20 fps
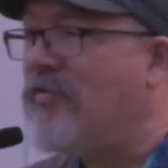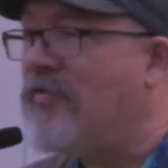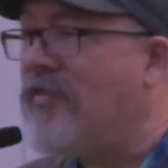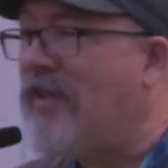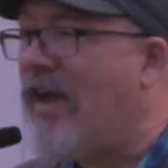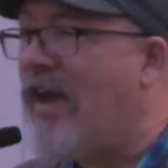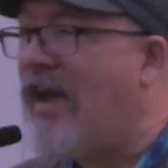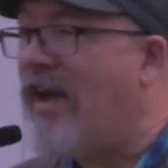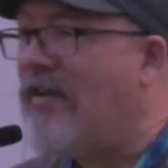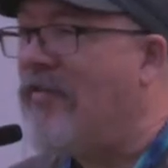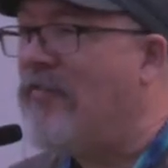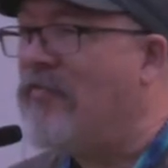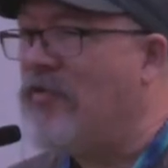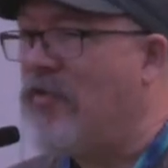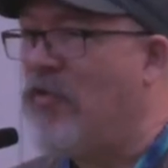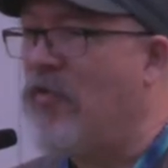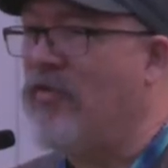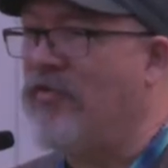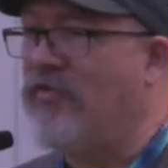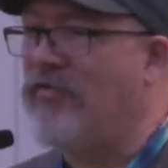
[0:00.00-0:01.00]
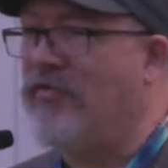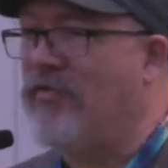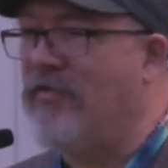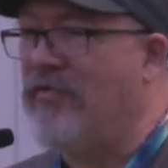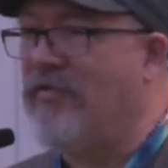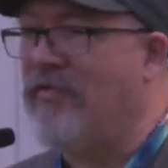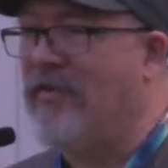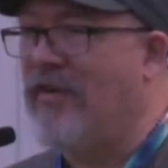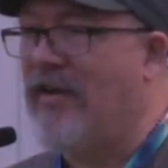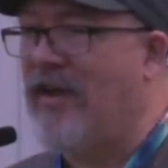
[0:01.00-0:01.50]
that, of course, you
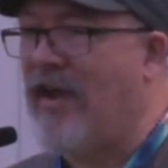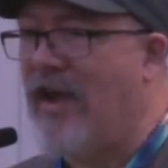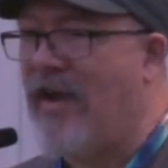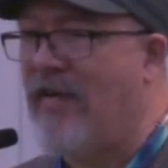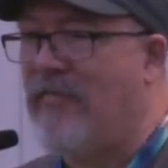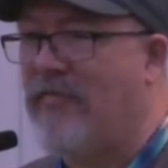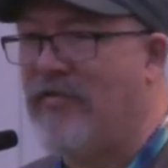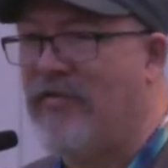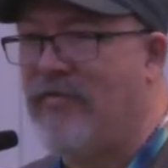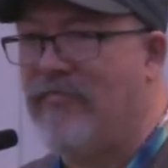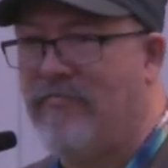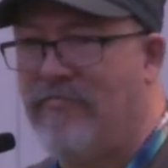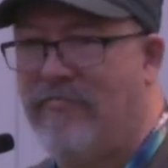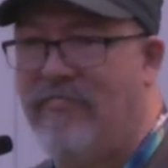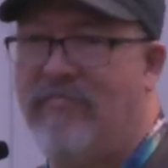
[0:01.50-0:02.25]
are going to have some